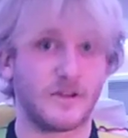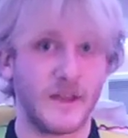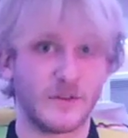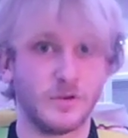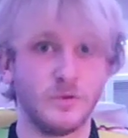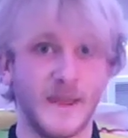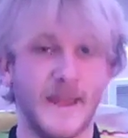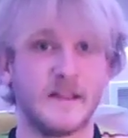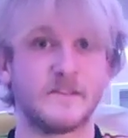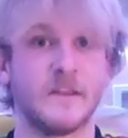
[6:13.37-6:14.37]
You got two
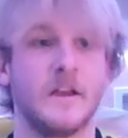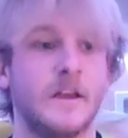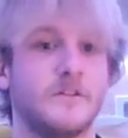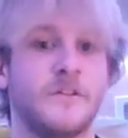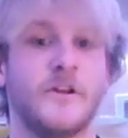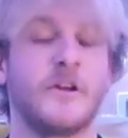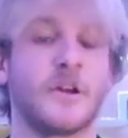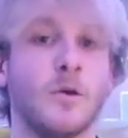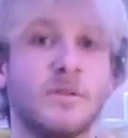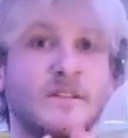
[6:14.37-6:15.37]
hands to
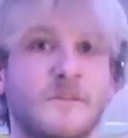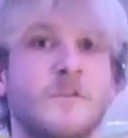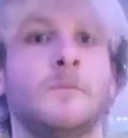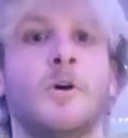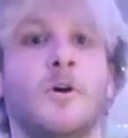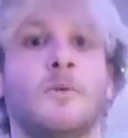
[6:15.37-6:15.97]
go play some football,